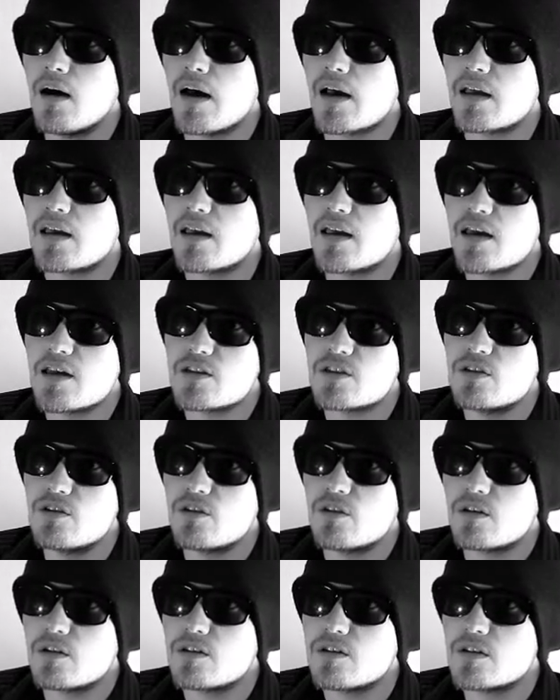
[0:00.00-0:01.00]
I guess
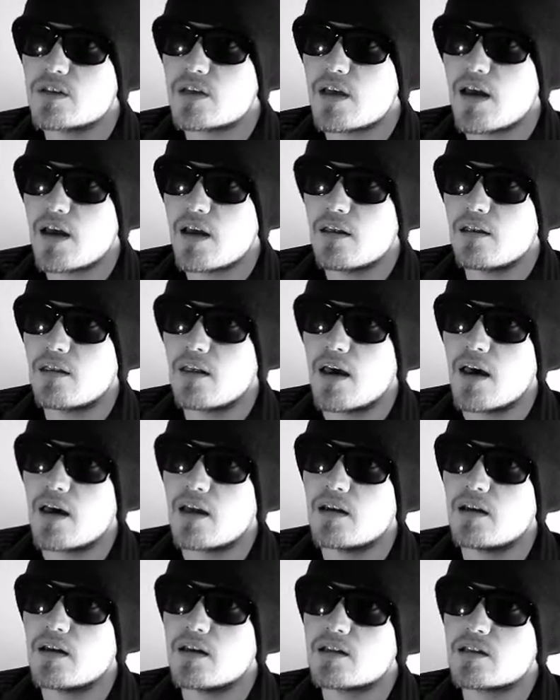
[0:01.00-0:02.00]
you could say
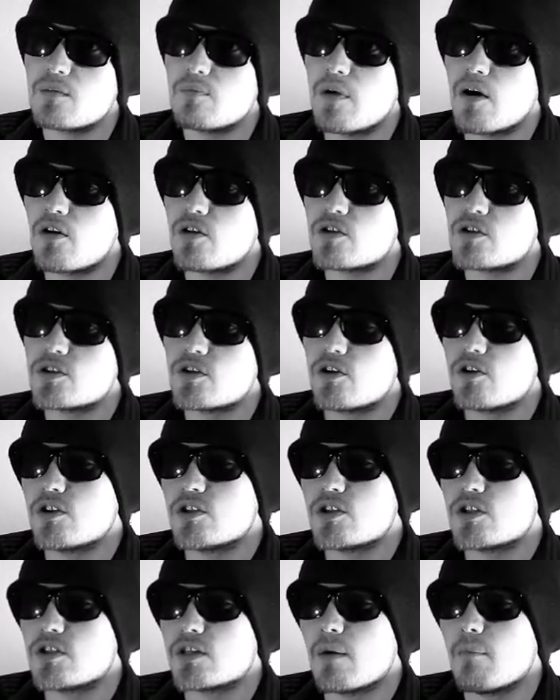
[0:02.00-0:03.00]
that it's about a
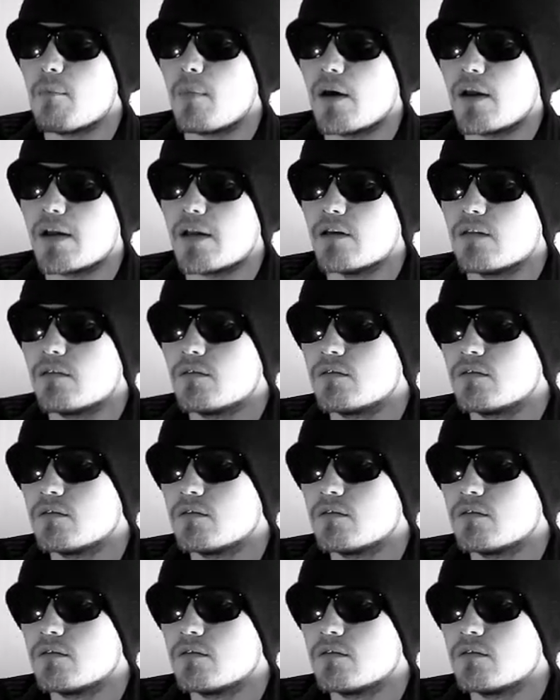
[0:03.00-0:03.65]
certain somebody,